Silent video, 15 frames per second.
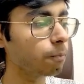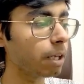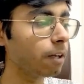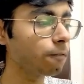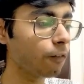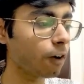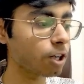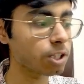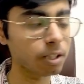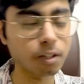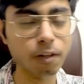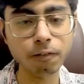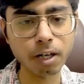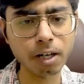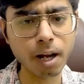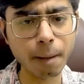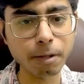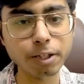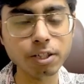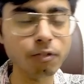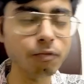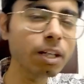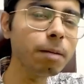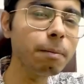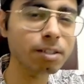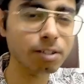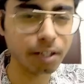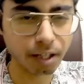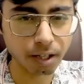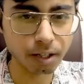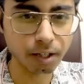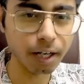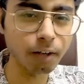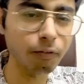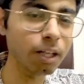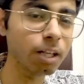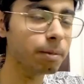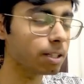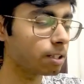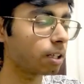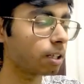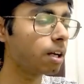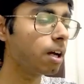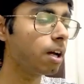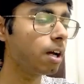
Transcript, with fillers: main function in a Flutter application? Very basic, right? Very basic.